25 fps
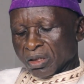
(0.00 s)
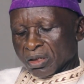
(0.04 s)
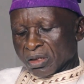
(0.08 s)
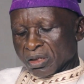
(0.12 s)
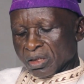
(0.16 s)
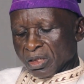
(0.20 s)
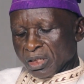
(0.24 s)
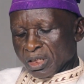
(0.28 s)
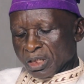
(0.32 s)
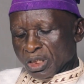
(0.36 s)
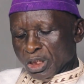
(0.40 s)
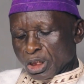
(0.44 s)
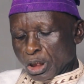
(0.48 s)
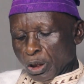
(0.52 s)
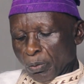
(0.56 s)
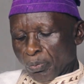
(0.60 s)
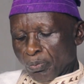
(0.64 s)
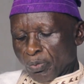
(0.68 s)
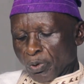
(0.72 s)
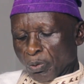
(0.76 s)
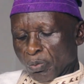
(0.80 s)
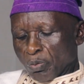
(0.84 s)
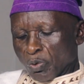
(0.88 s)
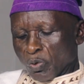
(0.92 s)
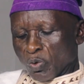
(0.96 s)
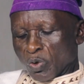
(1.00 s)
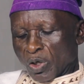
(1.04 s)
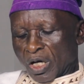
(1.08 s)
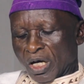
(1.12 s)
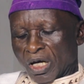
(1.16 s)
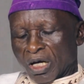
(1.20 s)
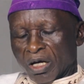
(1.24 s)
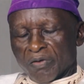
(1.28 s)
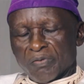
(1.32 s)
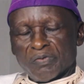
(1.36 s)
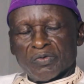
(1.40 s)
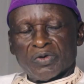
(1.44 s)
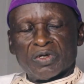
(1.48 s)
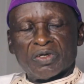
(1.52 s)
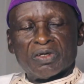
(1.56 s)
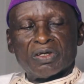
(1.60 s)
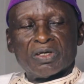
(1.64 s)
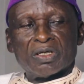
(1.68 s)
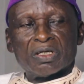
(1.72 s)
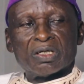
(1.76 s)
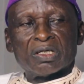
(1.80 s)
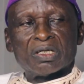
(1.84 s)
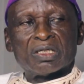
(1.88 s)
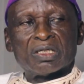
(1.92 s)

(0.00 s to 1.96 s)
The T people were having